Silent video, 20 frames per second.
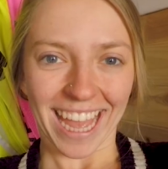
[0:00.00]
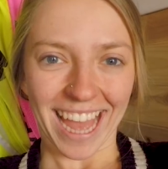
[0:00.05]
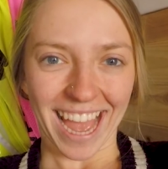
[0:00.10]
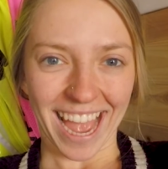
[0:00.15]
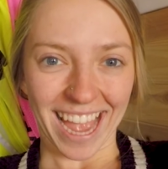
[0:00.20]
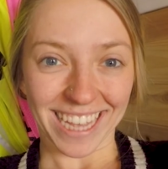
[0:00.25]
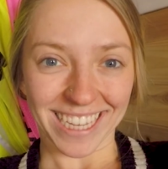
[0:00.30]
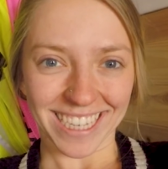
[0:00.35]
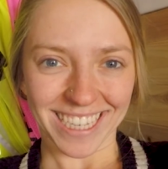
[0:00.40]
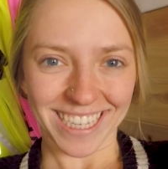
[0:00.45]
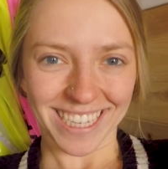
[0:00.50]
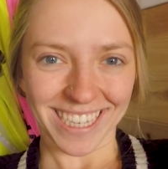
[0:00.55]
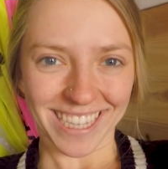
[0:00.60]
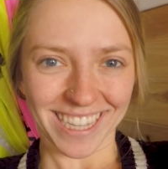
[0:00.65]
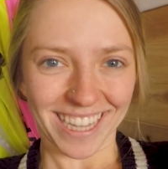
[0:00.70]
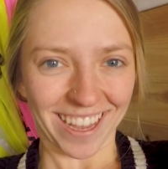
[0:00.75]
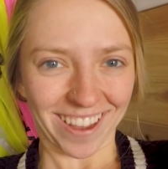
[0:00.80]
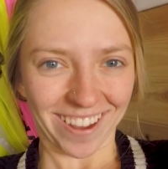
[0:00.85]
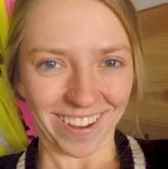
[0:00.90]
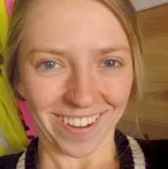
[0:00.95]
guys,
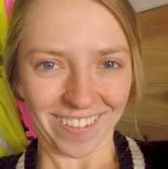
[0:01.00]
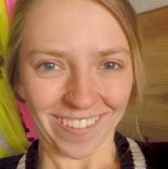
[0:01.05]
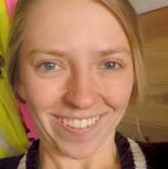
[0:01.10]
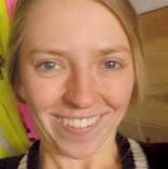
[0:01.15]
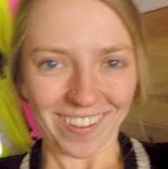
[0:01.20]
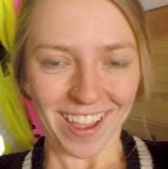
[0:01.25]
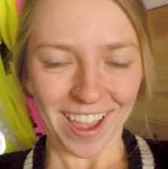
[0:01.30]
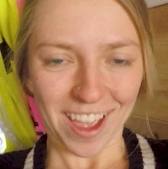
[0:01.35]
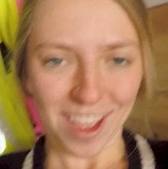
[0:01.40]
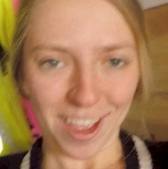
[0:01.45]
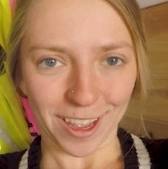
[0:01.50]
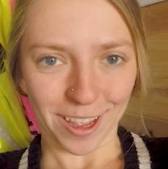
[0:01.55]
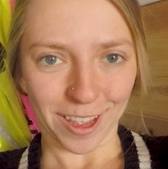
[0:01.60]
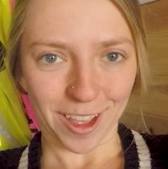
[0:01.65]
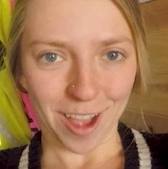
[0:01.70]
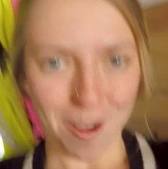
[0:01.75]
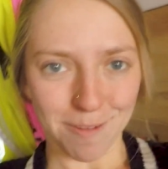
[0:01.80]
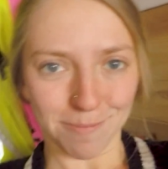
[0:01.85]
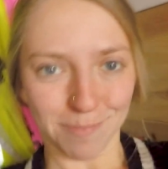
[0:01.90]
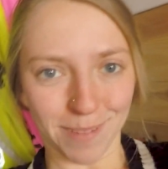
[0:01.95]
so I
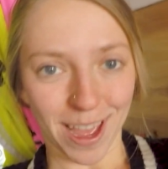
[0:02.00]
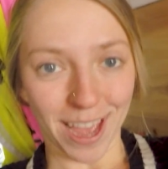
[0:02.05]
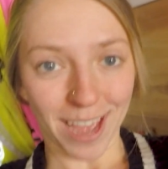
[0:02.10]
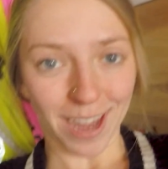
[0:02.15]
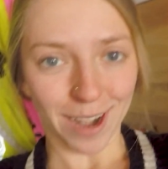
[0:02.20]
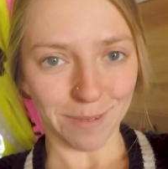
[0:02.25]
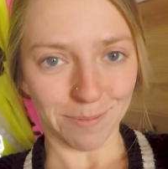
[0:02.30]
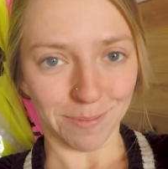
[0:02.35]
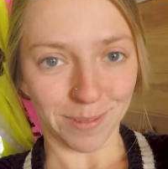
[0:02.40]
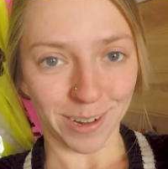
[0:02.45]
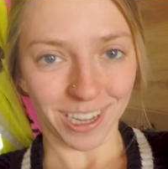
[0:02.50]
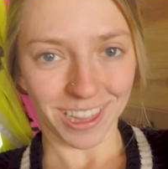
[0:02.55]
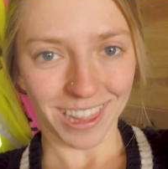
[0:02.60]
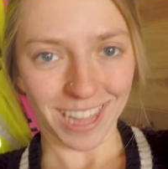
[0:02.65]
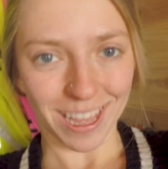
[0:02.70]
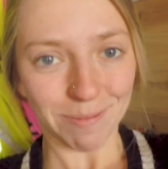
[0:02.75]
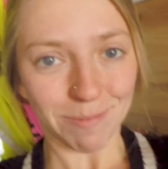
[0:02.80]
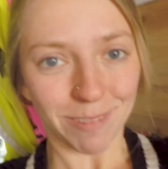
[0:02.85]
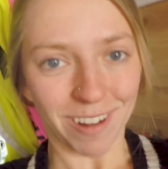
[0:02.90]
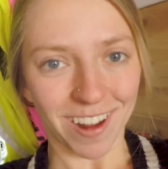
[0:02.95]
got Matt a
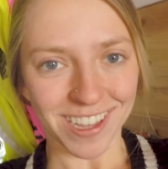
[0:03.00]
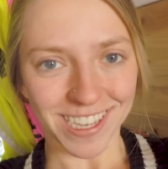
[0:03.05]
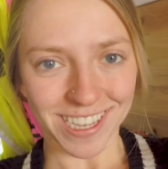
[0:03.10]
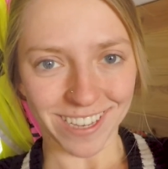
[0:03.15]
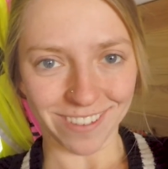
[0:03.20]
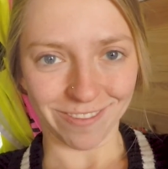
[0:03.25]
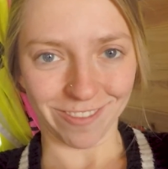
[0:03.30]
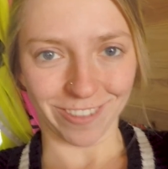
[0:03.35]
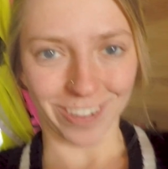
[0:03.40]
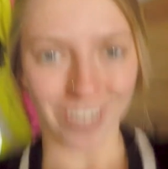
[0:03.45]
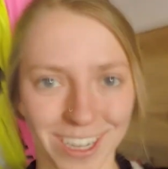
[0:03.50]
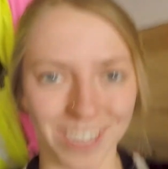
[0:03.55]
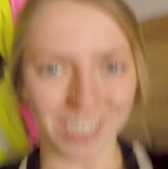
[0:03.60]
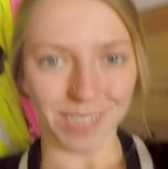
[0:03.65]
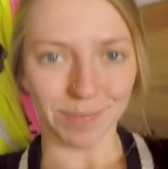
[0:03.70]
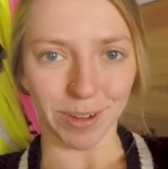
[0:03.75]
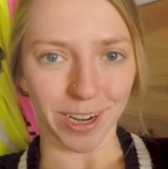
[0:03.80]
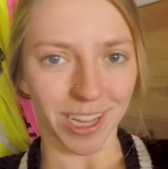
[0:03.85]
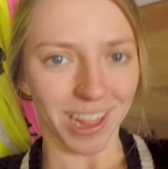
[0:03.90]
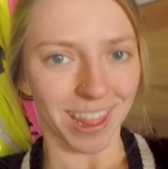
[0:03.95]
birthday present for
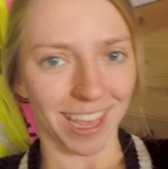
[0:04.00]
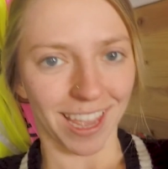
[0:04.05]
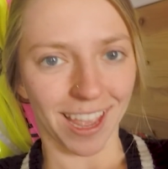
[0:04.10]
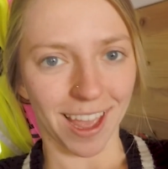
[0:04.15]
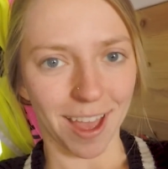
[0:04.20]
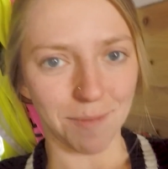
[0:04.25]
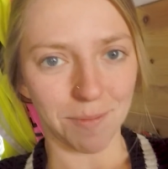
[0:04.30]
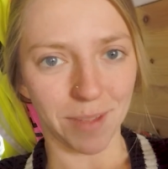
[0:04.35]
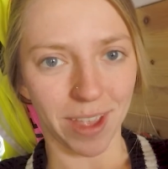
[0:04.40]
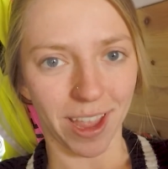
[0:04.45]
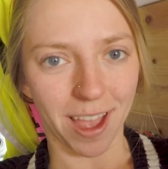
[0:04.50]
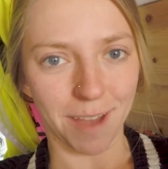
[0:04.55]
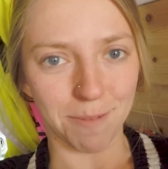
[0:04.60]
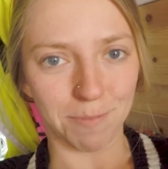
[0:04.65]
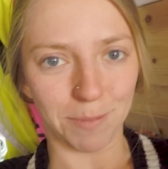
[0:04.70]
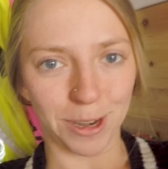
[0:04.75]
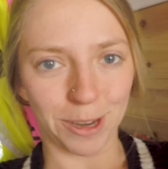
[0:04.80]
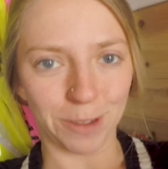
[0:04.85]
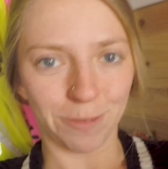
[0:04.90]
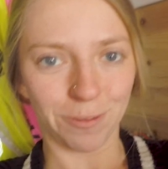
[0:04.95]
his birthday coming
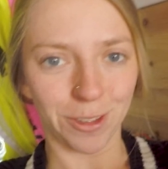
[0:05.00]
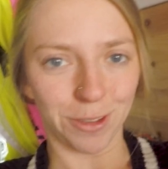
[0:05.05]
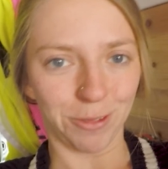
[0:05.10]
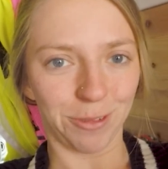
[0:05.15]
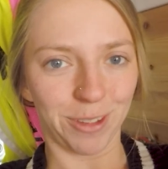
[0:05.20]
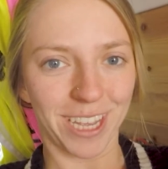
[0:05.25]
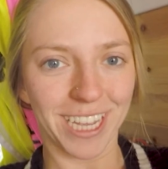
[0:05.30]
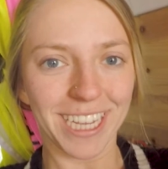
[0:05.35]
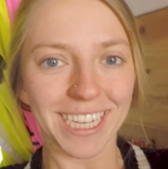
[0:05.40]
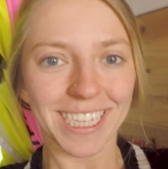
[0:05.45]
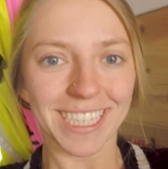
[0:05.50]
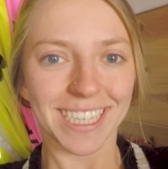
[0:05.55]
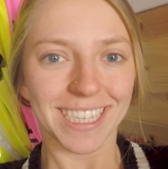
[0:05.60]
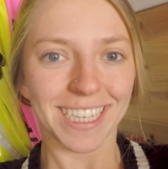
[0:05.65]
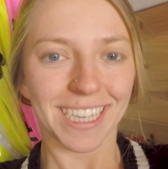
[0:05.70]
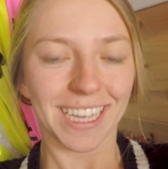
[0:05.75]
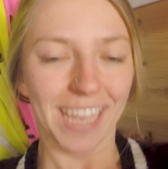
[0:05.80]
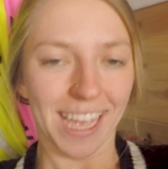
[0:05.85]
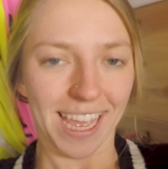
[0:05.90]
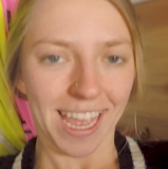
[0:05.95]
up in a few weeks.
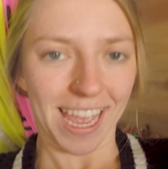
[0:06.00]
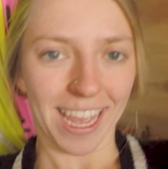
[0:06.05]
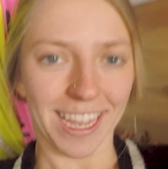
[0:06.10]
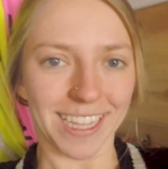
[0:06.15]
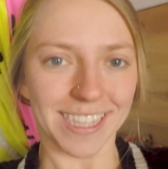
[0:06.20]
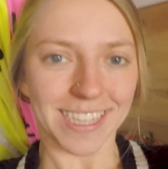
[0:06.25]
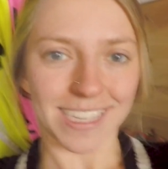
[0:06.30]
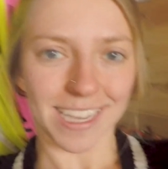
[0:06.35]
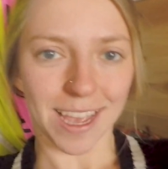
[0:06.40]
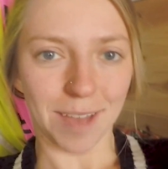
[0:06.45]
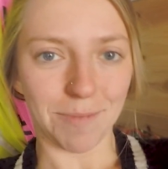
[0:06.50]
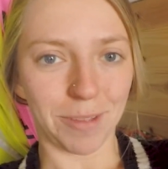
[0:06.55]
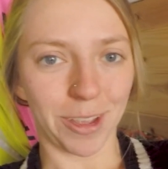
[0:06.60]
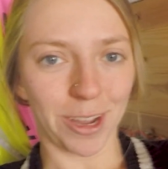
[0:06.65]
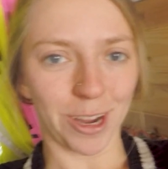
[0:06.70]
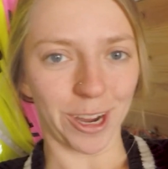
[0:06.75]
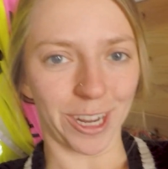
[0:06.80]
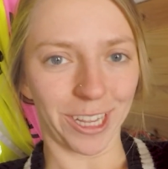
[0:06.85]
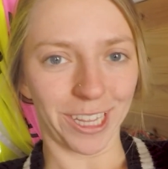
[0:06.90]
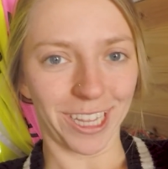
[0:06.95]
It's
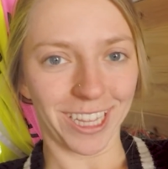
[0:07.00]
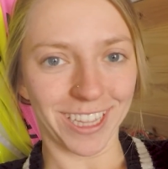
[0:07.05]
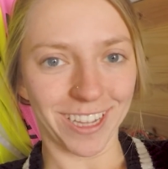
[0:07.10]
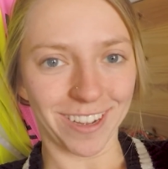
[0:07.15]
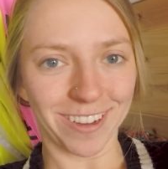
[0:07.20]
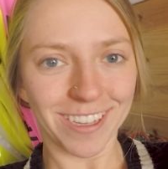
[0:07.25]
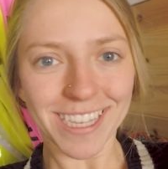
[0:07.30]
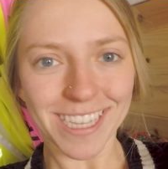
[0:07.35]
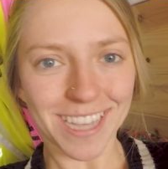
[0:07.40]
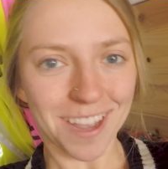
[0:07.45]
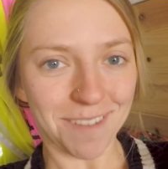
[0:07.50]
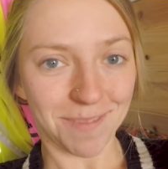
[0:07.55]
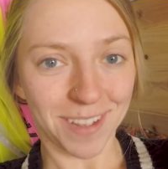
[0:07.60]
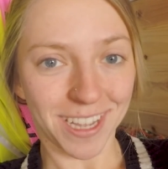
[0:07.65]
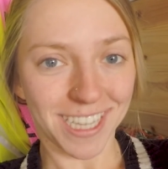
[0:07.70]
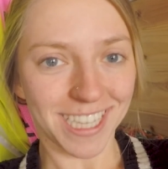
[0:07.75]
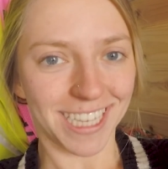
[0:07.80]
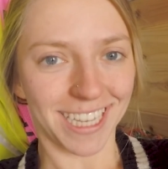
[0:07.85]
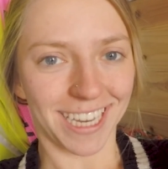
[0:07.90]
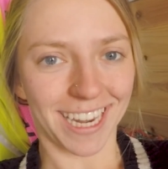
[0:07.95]
coming early though, it's
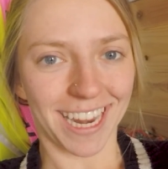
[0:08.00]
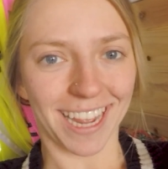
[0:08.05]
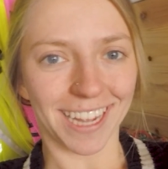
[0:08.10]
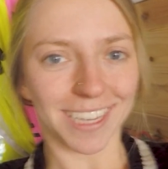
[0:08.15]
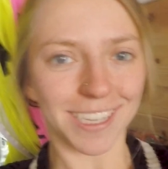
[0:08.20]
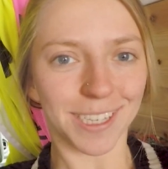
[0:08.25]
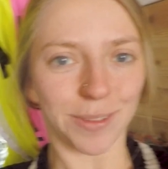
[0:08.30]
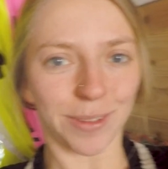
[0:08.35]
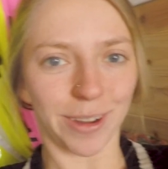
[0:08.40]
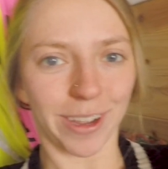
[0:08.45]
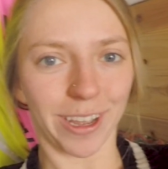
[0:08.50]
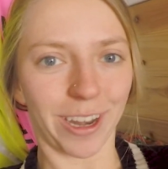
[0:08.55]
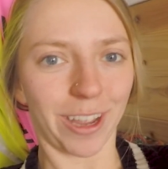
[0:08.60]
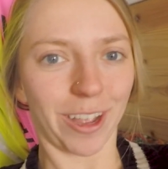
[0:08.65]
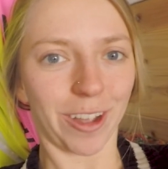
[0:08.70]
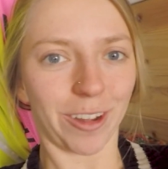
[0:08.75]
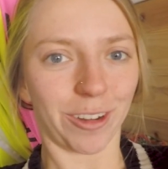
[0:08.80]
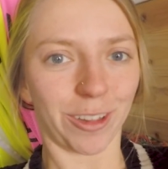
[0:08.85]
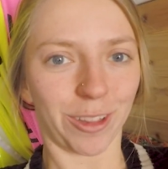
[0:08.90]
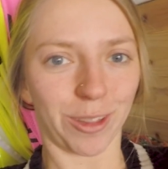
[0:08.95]
coming today, so we're gonna
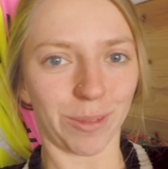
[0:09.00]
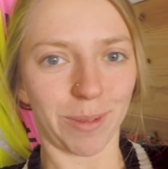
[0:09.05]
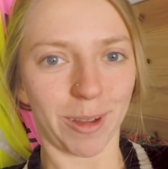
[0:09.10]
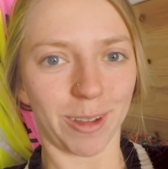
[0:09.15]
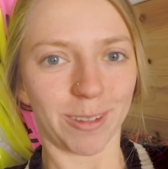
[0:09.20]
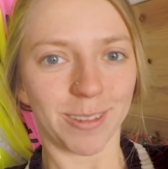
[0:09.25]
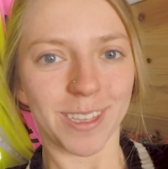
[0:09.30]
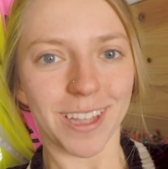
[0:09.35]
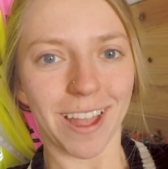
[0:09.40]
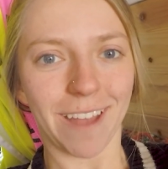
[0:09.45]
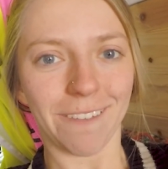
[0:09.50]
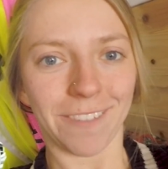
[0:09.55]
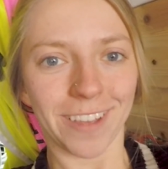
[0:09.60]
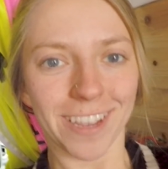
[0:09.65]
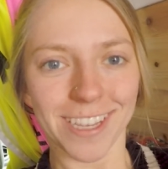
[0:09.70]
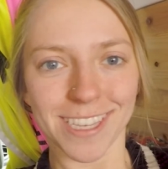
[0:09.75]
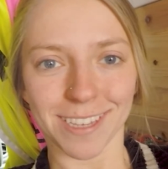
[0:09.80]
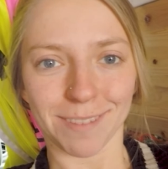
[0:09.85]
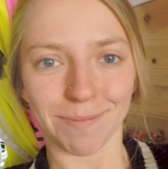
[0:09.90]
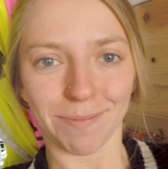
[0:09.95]
go to the post
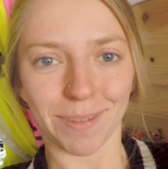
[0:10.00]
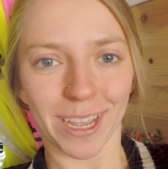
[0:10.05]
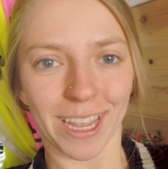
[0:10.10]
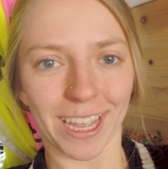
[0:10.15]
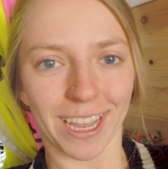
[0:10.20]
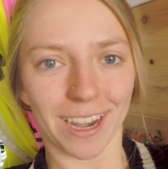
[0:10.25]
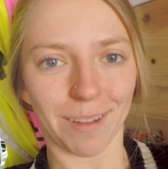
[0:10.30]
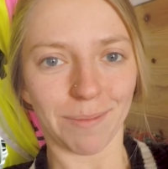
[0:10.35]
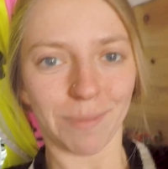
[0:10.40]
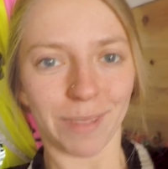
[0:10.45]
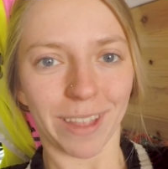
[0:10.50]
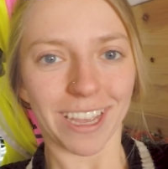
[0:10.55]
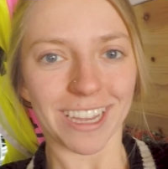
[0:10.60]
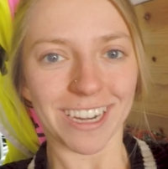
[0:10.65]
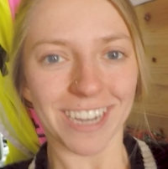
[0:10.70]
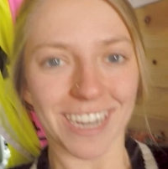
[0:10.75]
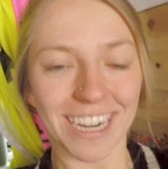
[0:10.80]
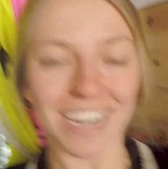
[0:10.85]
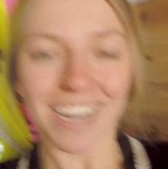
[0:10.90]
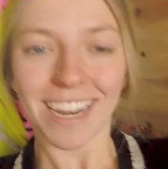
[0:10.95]
office and pick it up
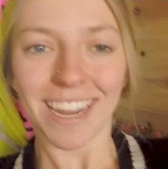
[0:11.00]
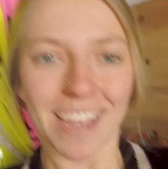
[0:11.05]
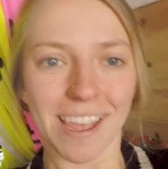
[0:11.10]
later.